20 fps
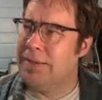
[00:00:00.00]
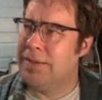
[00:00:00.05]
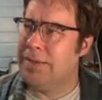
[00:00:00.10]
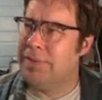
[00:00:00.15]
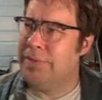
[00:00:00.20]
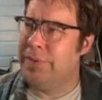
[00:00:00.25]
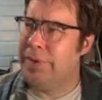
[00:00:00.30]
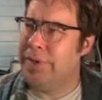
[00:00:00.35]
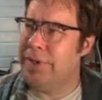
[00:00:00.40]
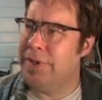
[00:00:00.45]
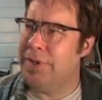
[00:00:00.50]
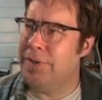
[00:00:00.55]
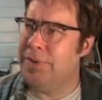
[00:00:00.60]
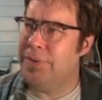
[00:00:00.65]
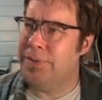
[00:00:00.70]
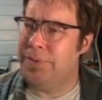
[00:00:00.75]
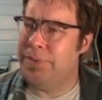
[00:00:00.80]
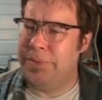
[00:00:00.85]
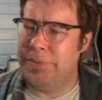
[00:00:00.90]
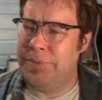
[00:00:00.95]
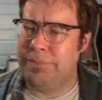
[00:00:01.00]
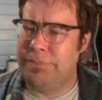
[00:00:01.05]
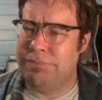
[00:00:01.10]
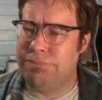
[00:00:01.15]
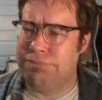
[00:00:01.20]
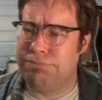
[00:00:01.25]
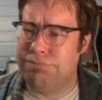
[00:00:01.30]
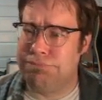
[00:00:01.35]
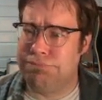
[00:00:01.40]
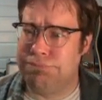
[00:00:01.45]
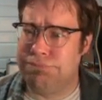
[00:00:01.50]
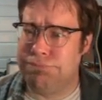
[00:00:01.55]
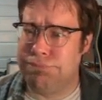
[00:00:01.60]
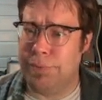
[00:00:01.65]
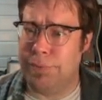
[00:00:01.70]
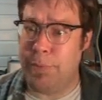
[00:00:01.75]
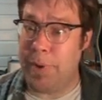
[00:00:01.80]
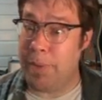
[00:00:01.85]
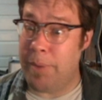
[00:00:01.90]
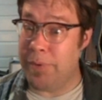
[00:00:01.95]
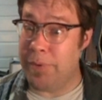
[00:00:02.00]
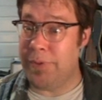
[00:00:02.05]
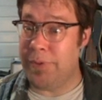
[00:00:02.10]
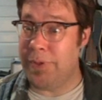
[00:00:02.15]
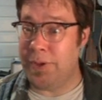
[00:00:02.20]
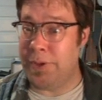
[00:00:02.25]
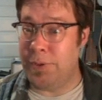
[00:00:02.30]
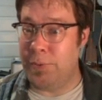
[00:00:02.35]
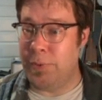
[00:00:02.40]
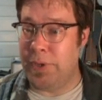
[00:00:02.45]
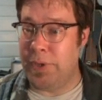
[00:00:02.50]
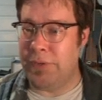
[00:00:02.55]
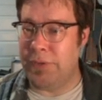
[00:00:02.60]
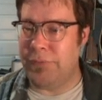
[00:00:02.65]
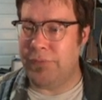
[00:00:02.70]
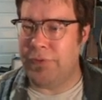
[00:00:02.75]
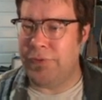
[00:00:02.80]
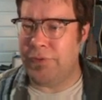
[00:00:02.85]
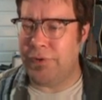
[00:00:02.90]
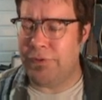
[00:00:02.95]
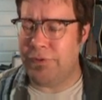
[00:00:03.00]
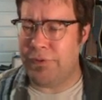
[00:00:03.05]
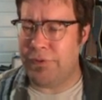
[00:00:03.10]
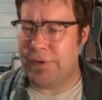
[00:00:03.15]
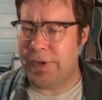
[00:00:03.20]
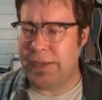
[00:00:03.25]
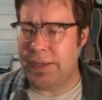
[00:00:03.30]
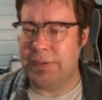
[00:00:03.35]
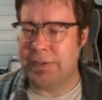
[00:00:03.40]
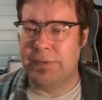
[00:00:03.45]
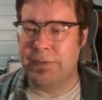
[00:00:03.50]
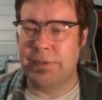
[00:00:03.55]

wouldn't you remember that you went in for surgery?